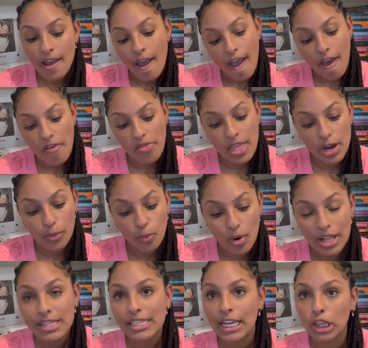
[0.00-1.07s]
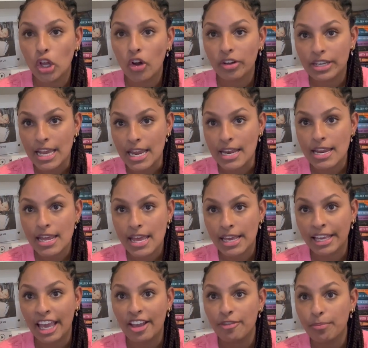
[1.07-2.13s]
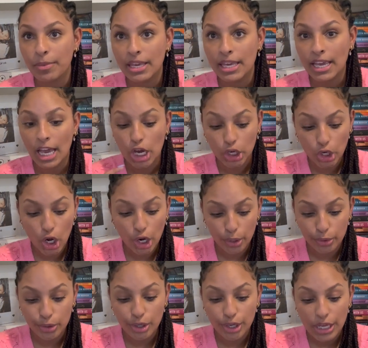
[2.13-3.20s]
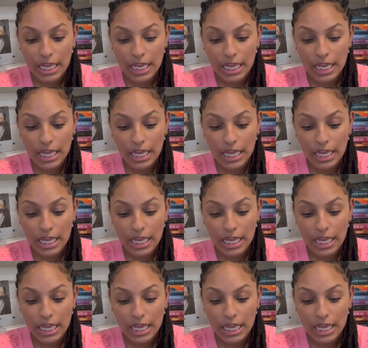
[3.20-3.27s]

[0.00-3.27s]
And then once I logged in, it gave me a code